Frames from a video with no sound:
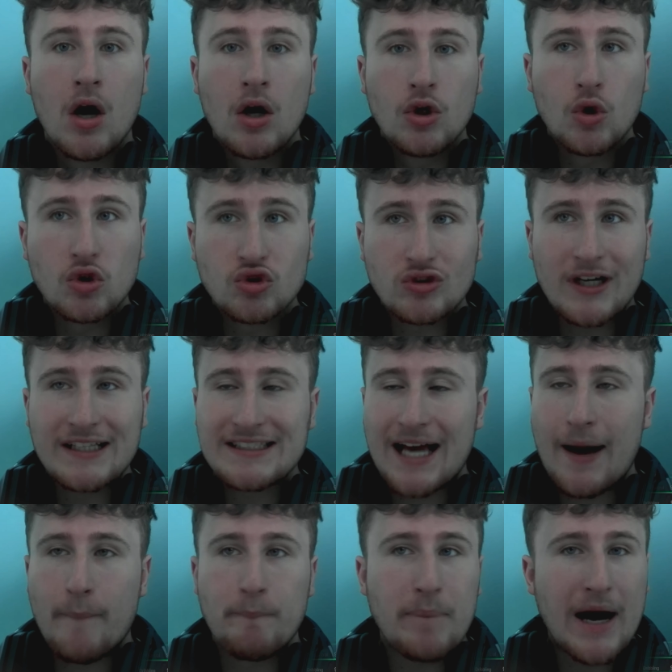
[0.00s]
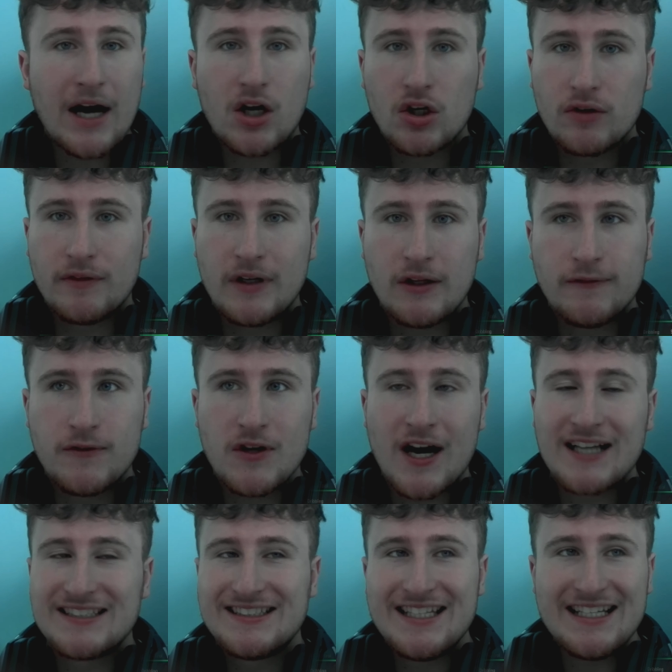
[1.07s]
Yo, what's up guys, I'm back on a video for you
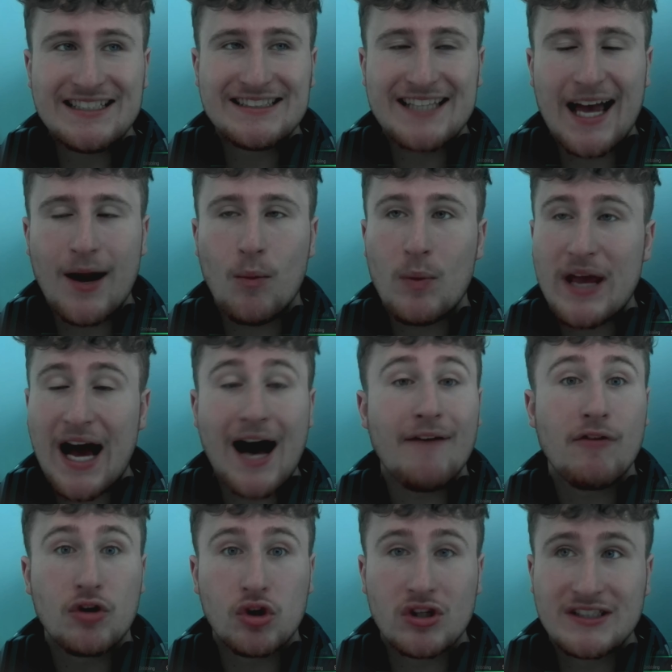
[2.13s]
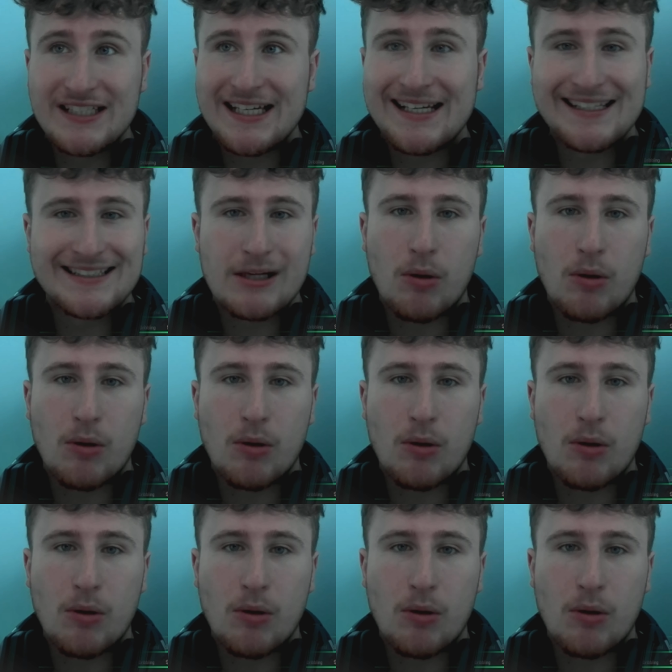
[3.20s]
guys. This time we have another tier list.